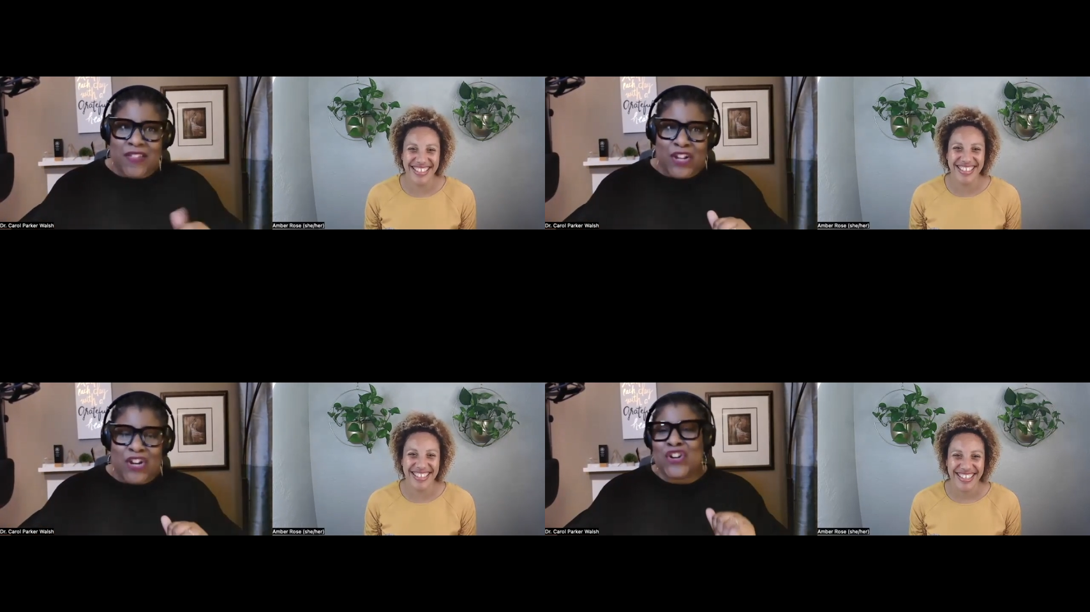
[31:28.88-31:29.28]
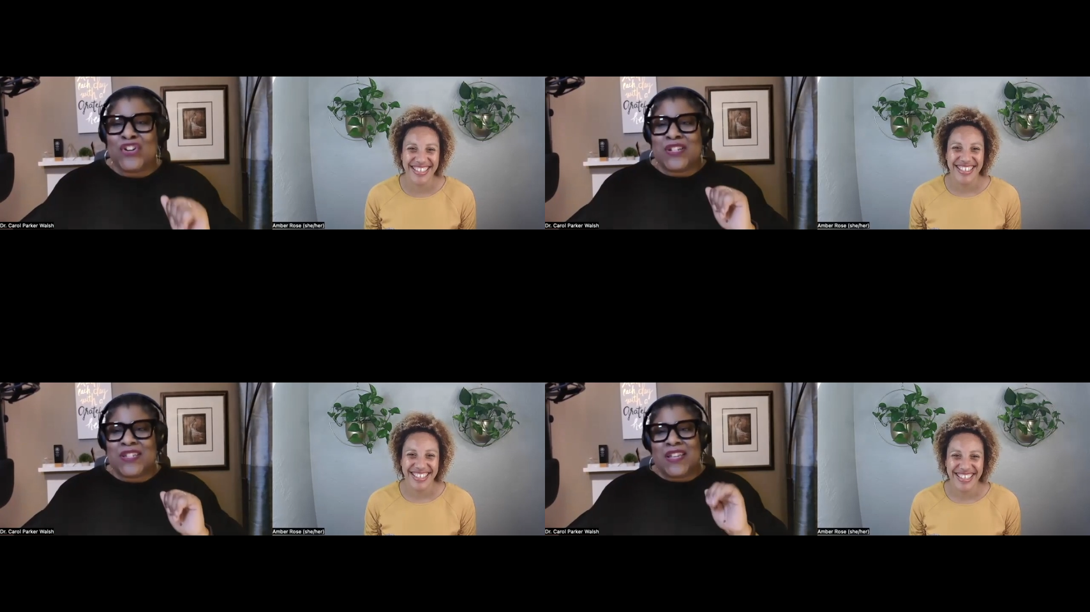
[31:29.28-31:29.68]

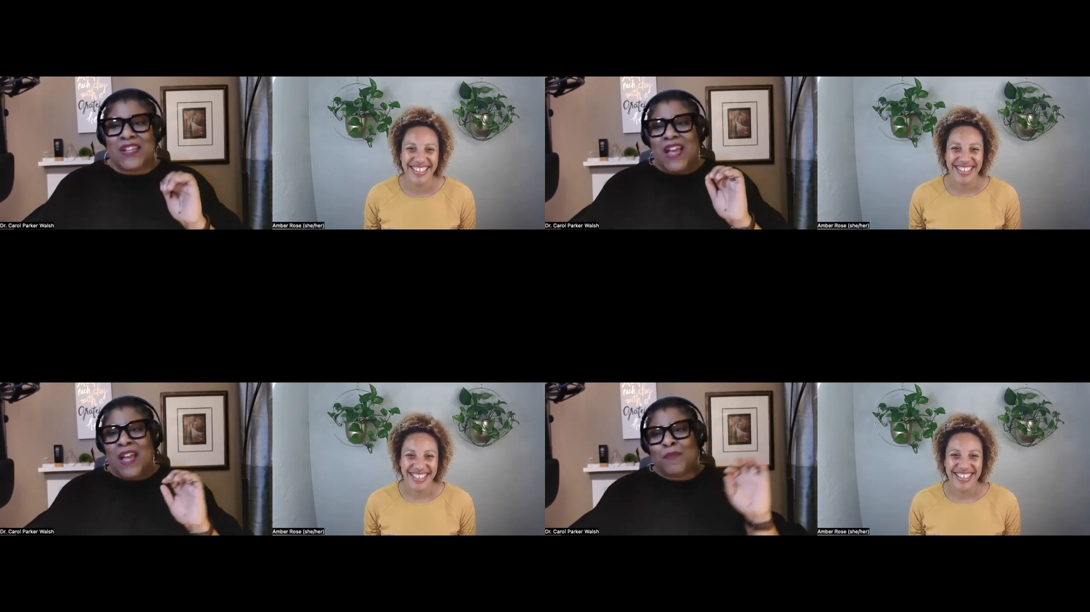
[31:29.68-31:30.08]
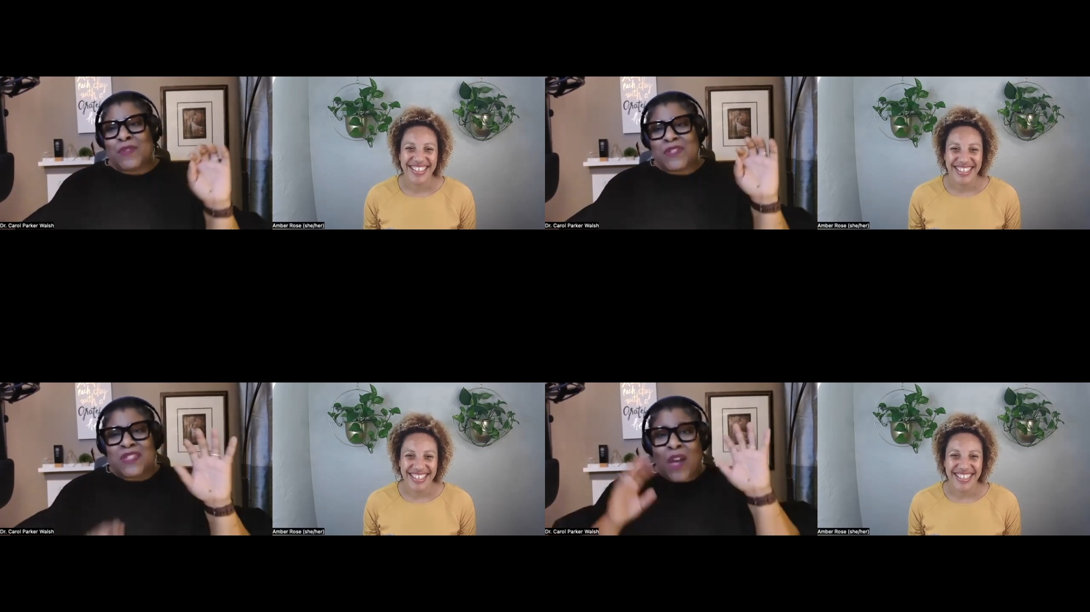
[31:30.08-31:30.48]
Speaker 1: learned. And I'm
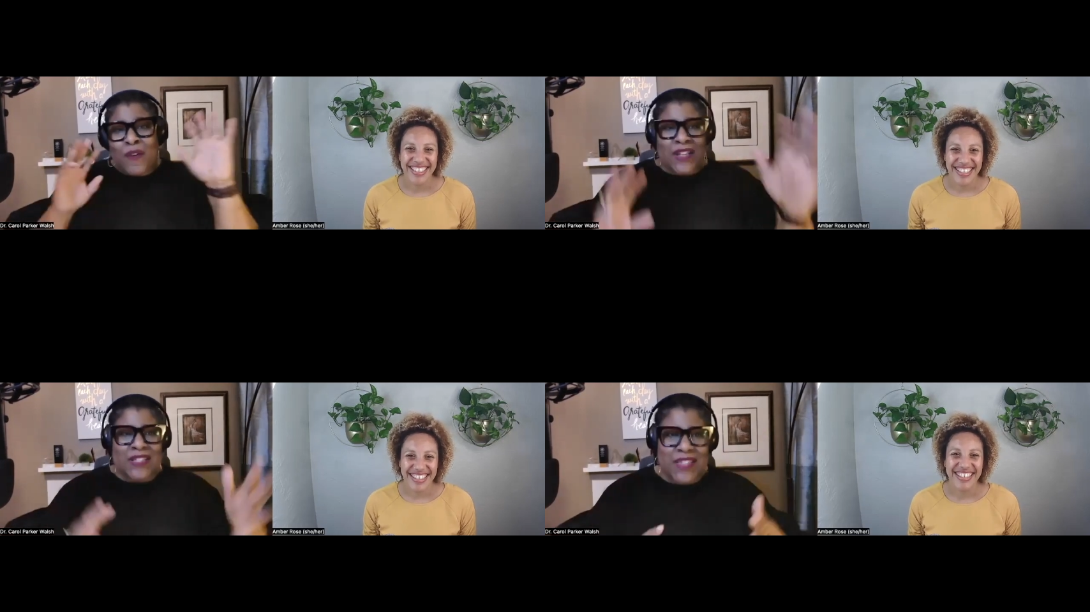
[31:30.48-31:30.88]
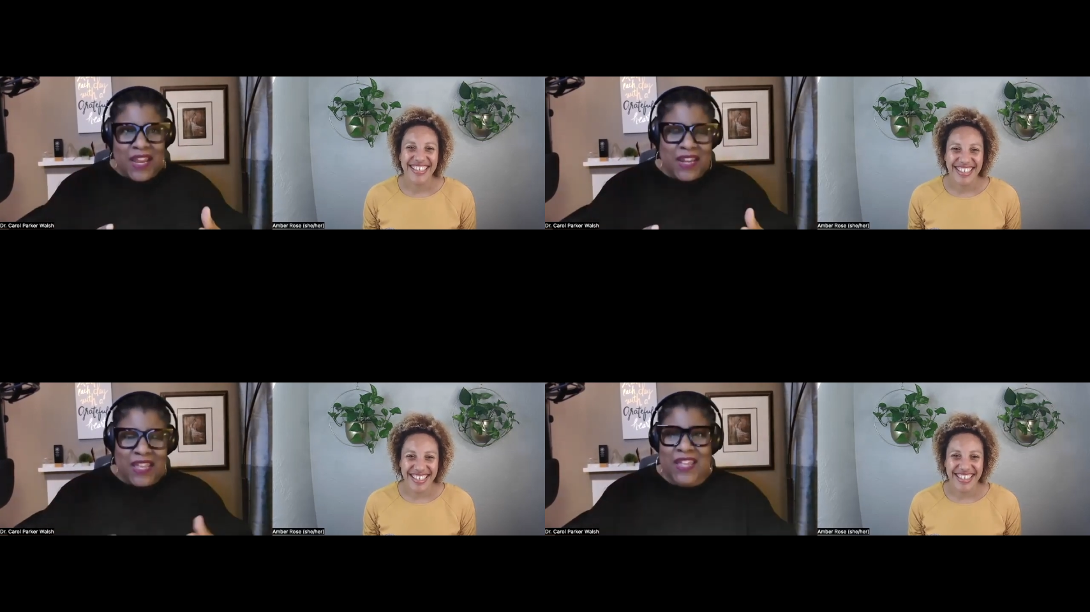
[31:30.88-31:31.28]
so
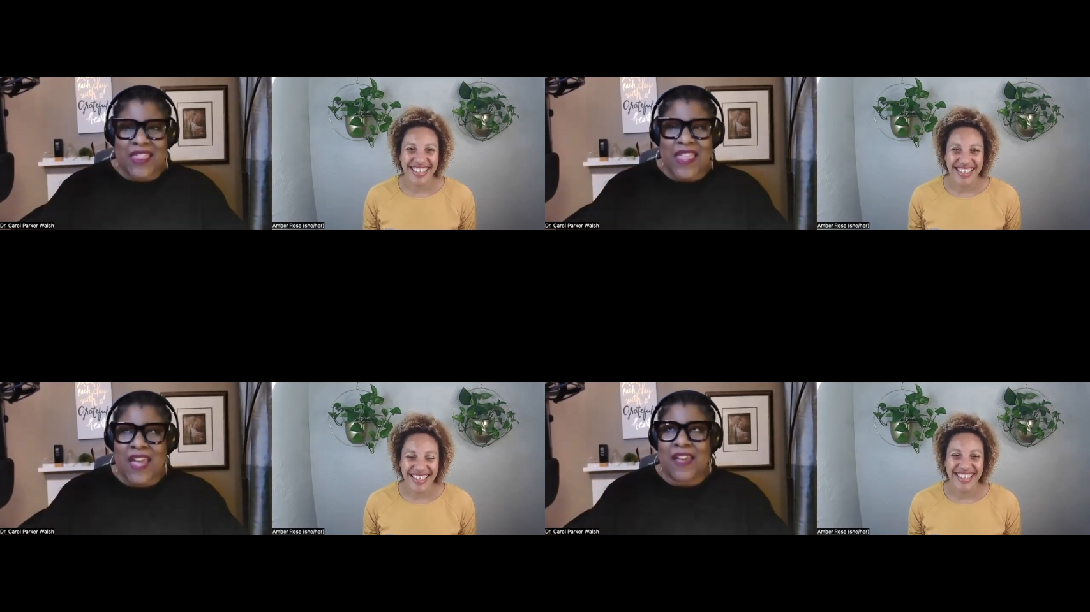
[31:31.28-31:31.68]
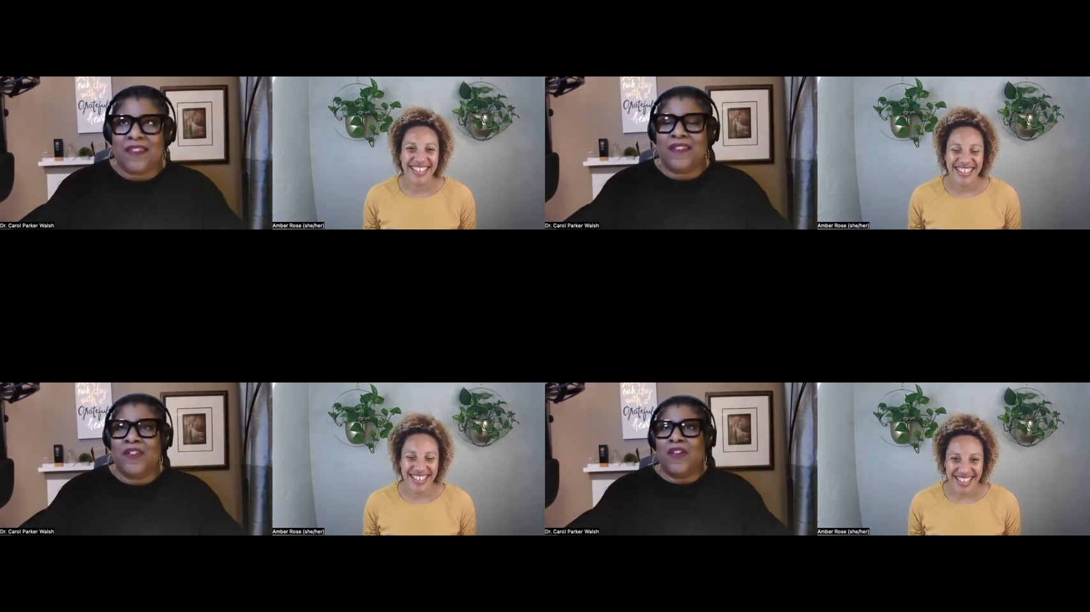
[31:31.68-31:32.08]
excited that,
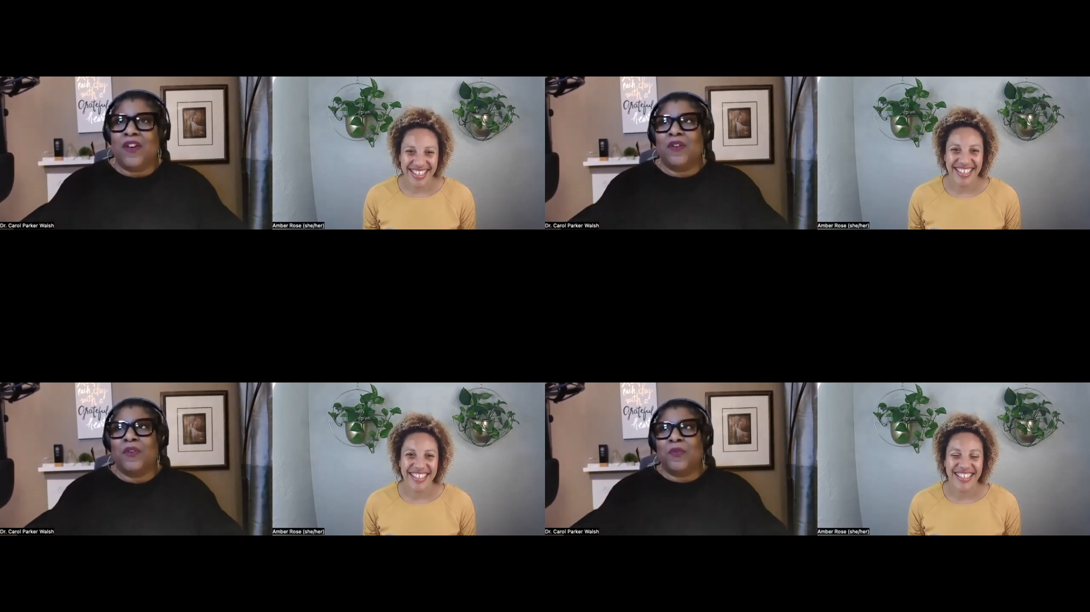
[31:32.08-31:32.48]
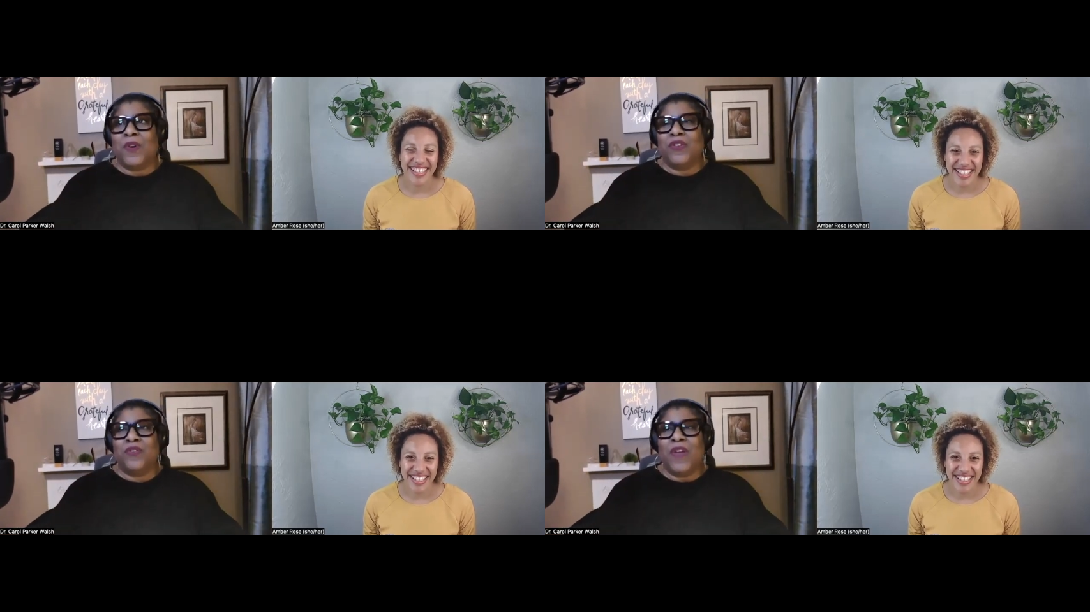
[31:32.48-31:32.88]
you know,
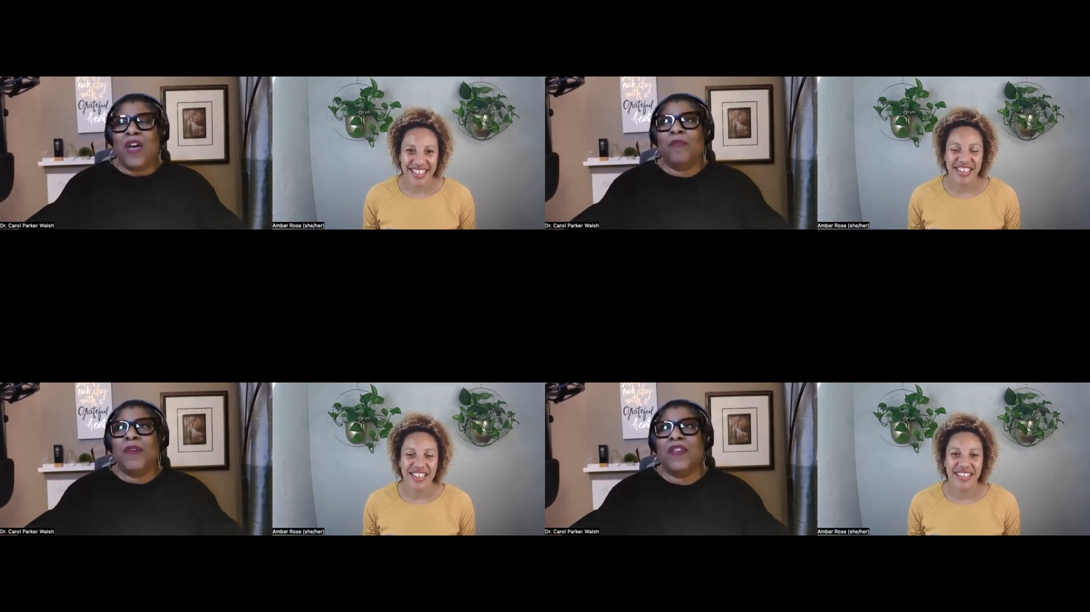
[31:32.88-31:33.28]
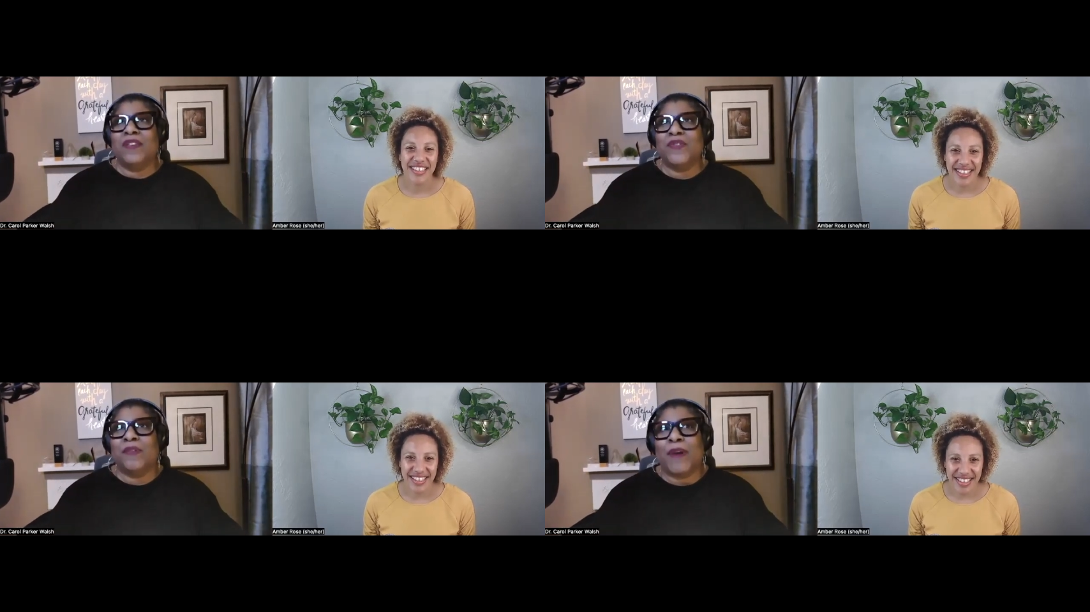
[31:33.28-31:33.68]
you helped me
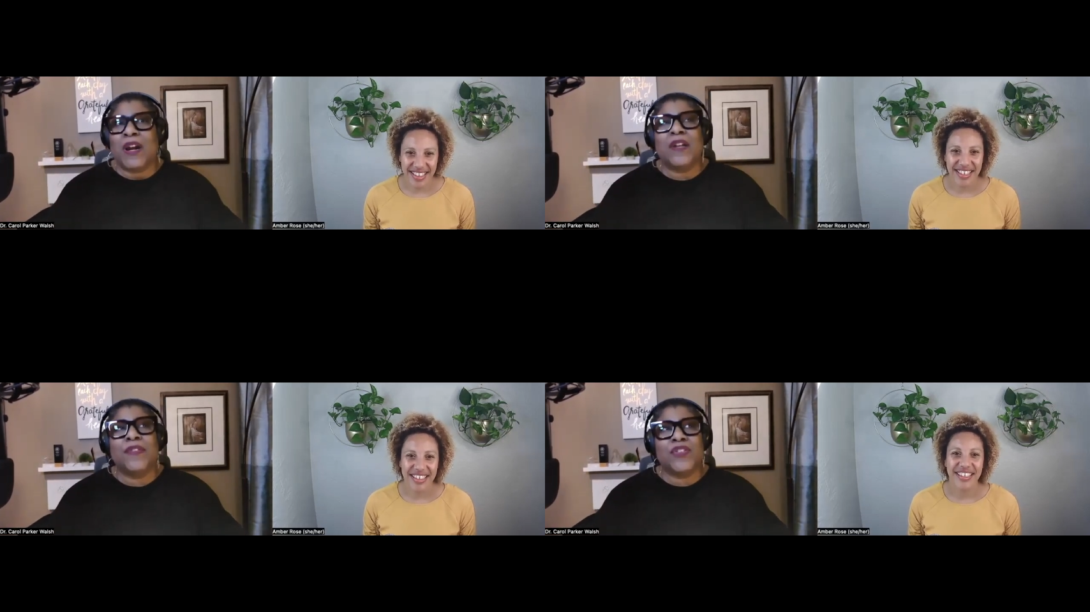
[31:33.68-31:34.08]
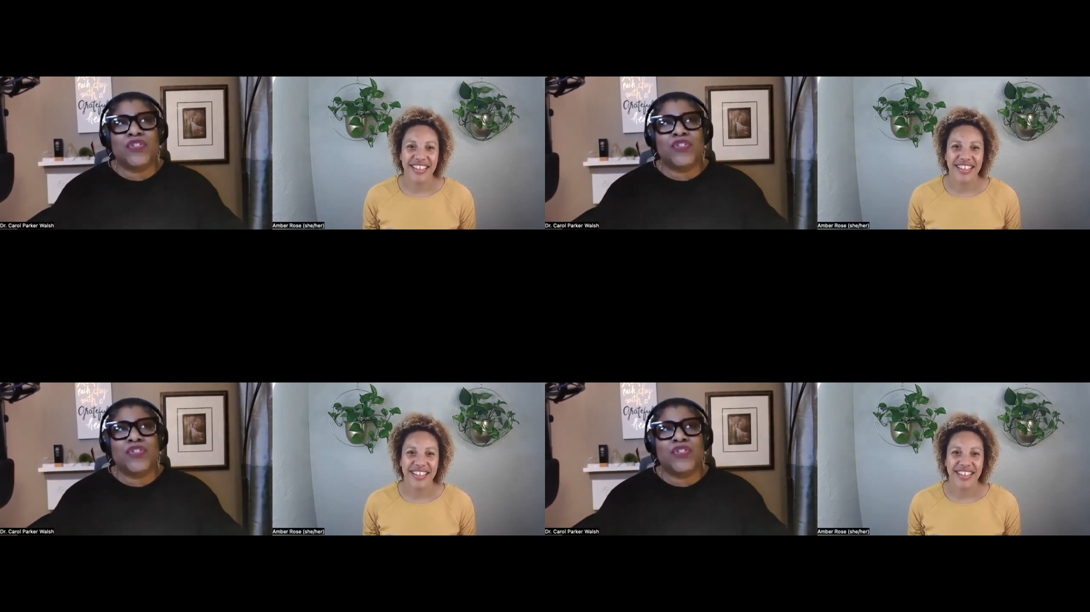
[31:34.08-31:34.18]
to embark on this